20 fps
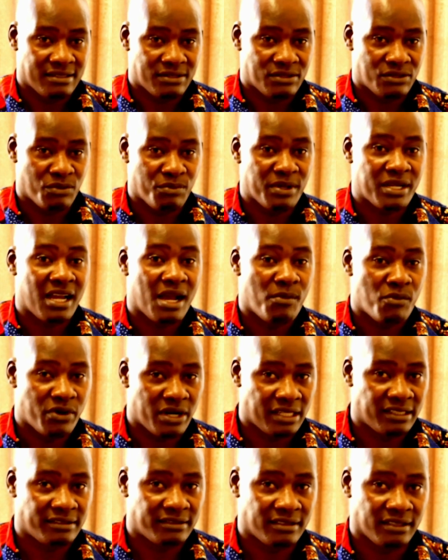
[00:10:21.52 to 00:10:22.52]
to become
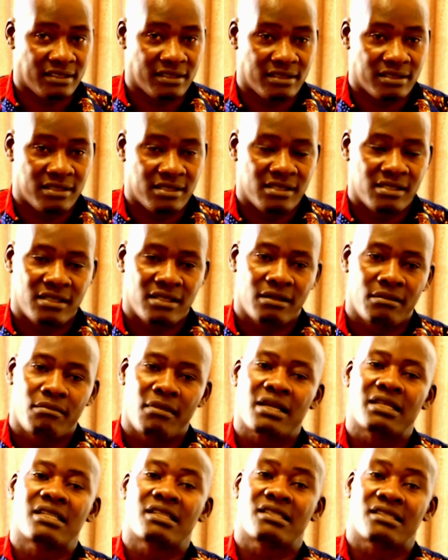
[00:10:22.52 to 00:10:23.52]
wealthy,
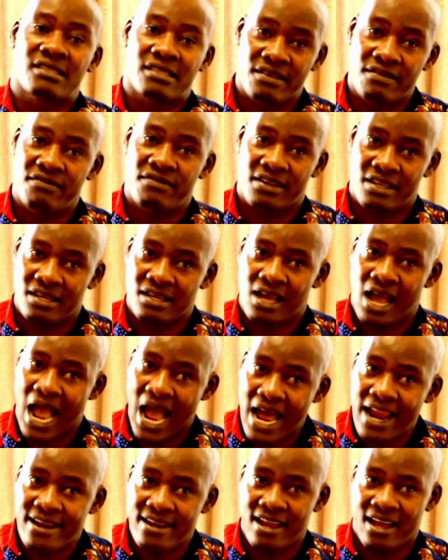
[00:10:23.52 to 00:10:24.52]
but it's even
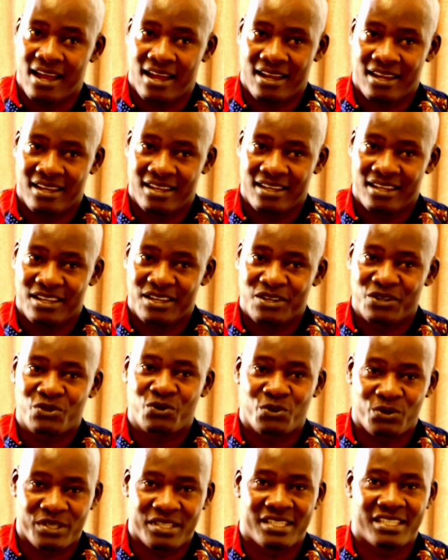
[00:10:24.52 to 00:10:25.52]
harder
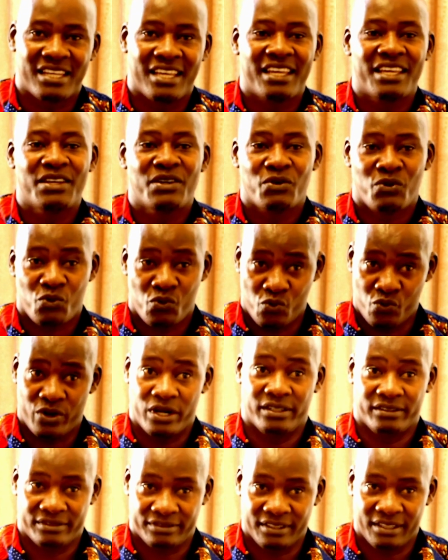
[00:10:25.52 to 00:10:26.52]
to stay
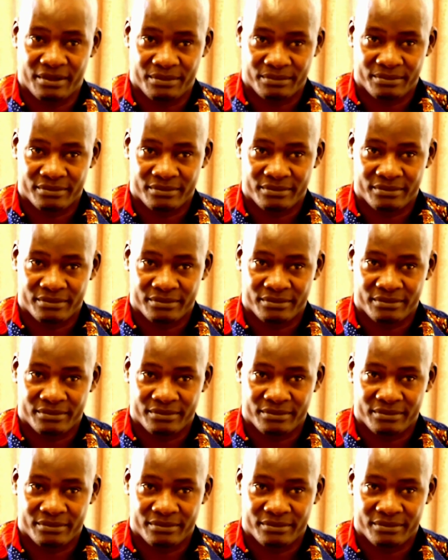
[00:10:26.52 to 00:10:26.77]
wealthy.